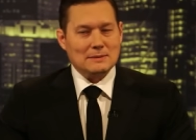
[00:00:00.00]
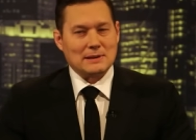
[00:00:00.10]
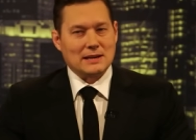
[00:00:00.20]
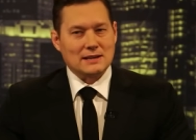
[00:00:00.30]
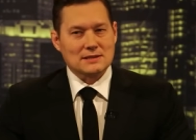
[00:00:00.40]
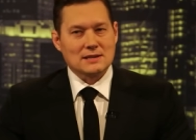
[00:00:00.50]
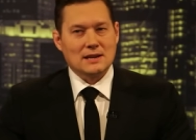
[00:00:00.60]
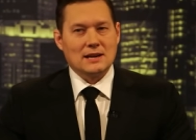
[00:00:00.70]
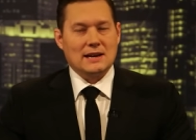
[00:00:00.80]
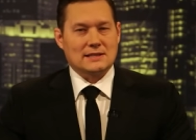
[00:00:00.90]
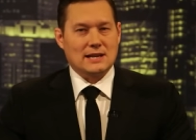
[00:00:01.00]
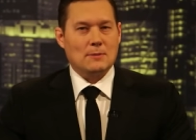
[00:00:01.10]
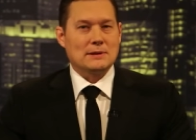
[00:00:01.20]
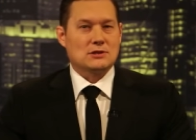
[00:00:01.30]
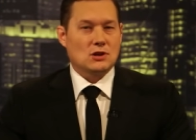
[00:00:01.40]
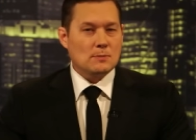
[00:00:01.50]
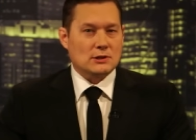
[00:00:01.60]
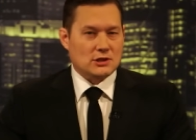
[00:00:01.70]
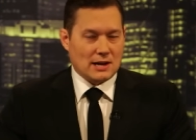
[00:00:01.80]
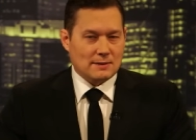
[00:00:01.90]
because it's now been so
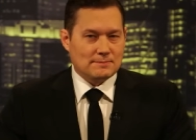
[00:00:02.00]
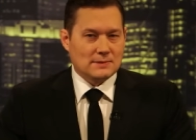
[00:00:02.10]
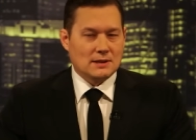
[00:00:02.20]
much time